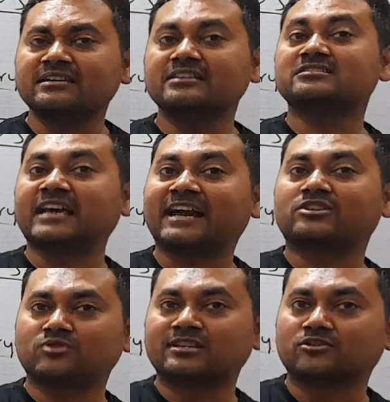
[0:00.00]
is the
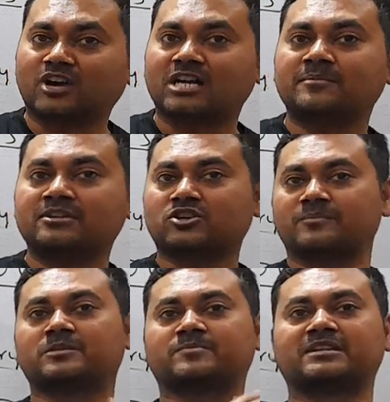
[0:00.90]
actual requirement
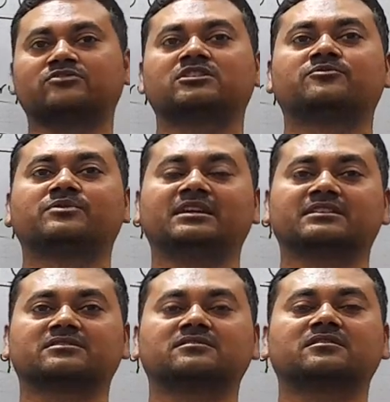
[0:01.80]
of this particular village.